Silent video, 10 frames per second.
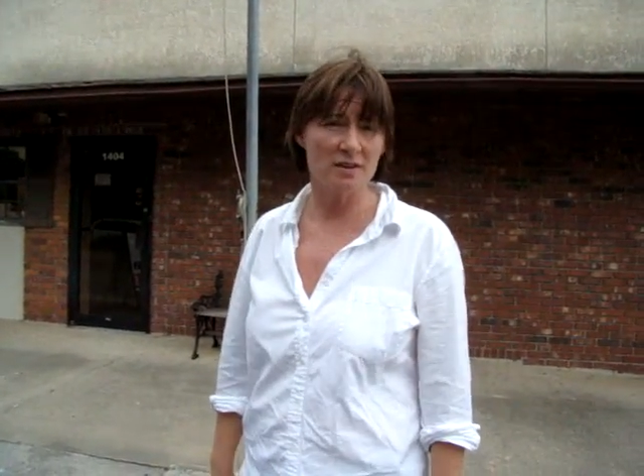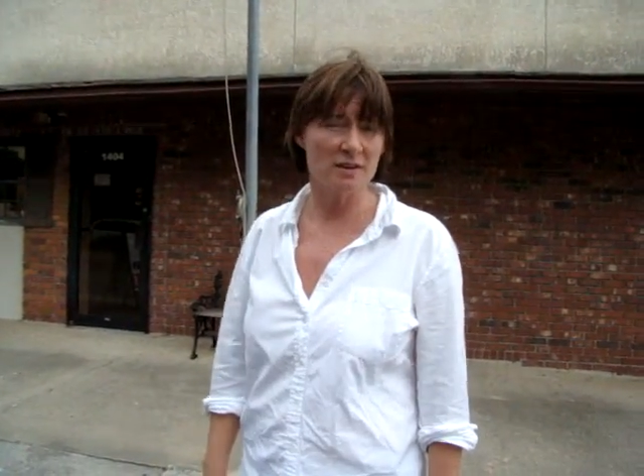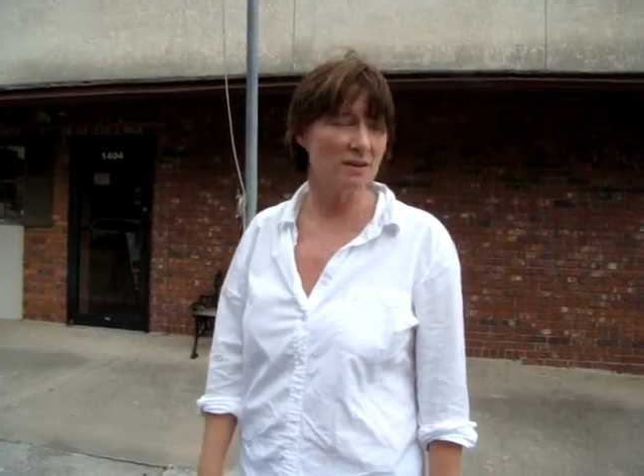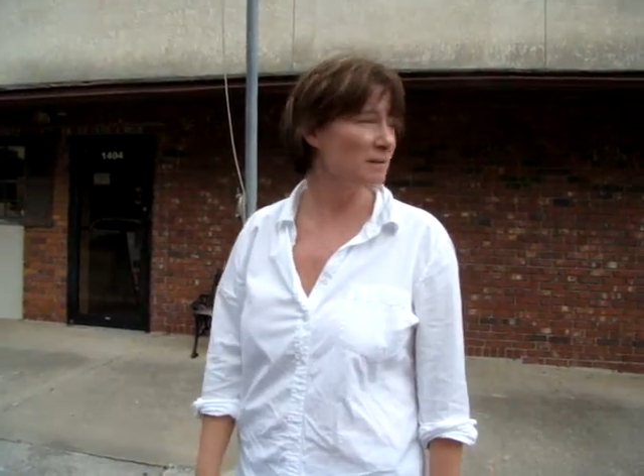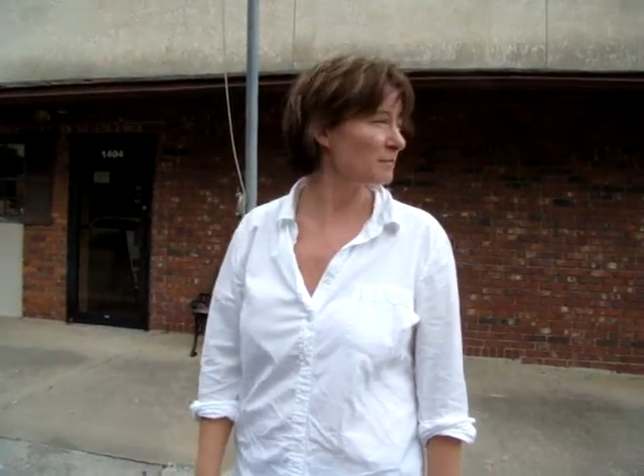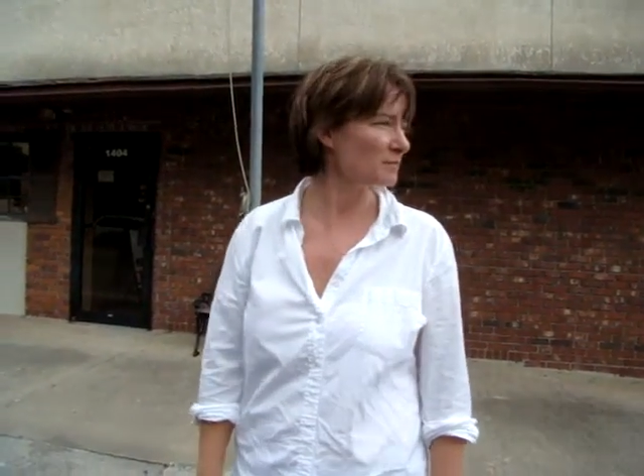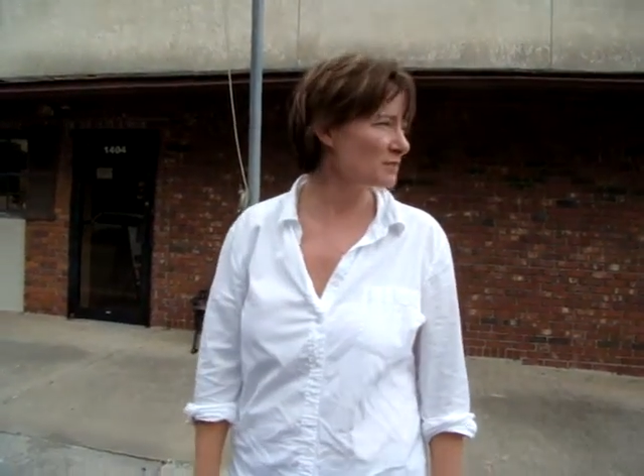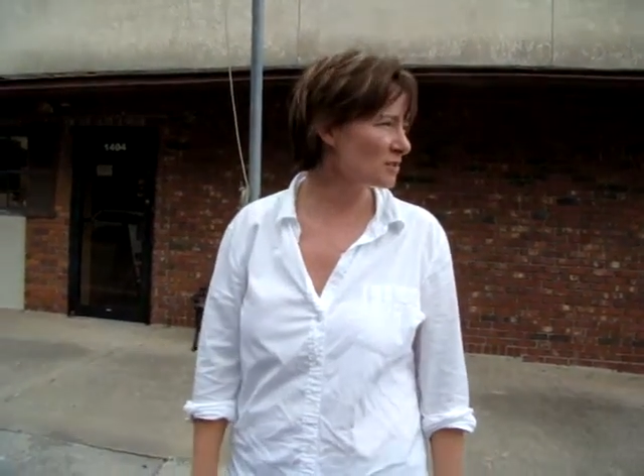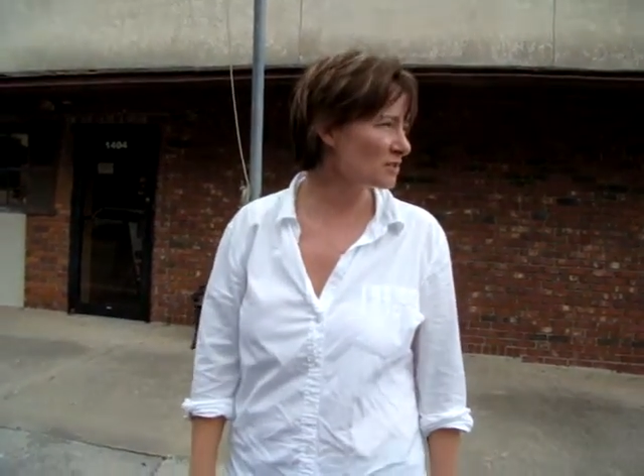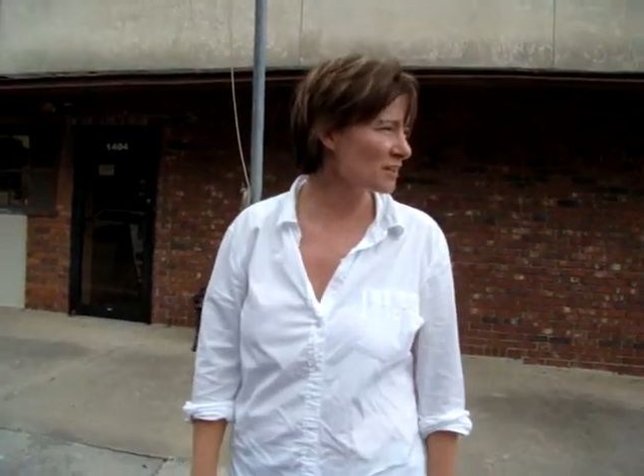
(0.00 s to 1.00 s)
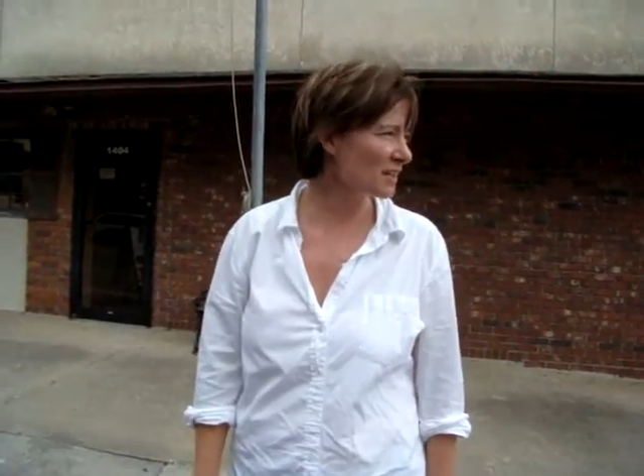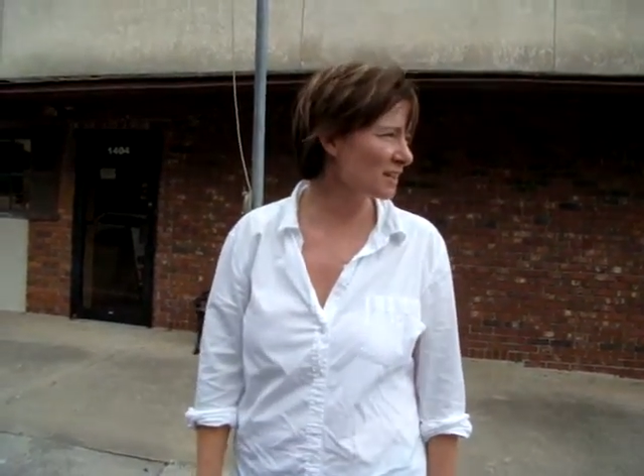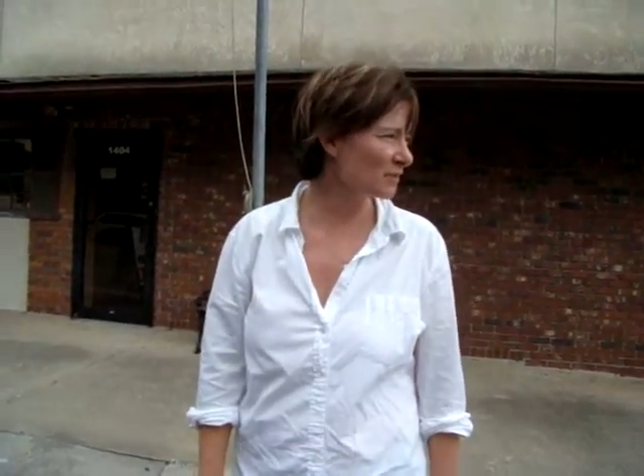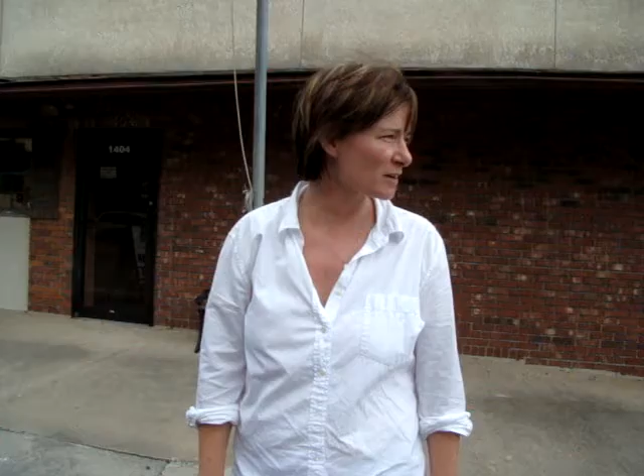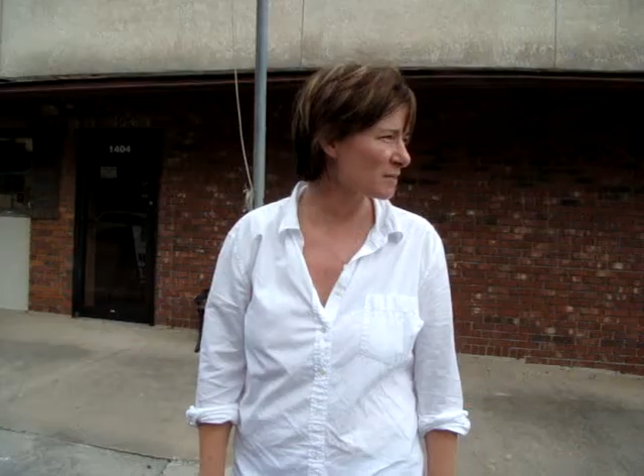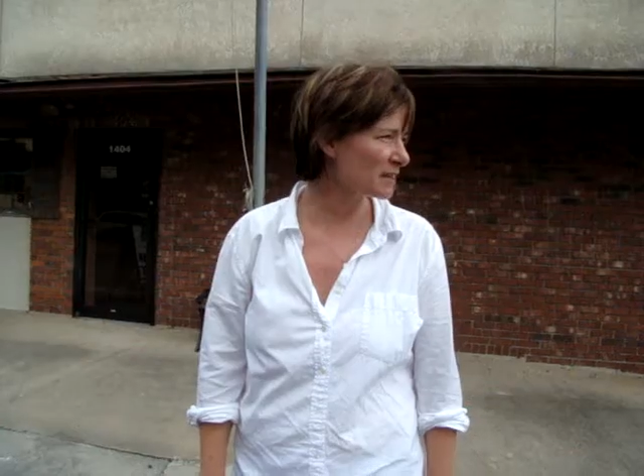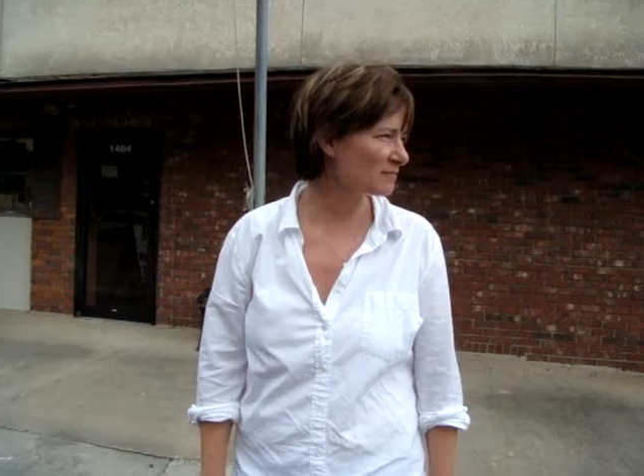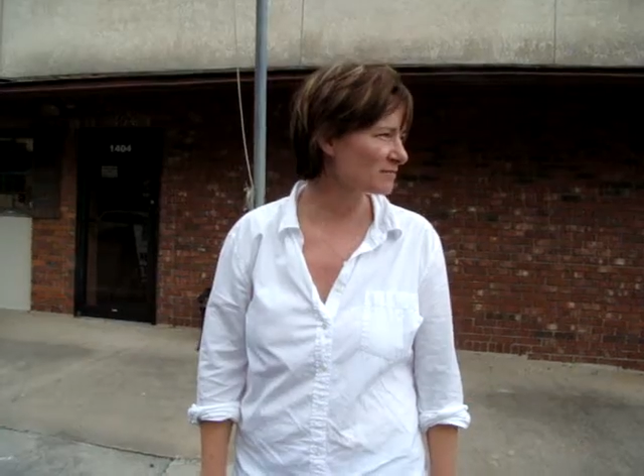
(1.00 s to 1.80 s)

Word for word: and um, so you can't get rid of me.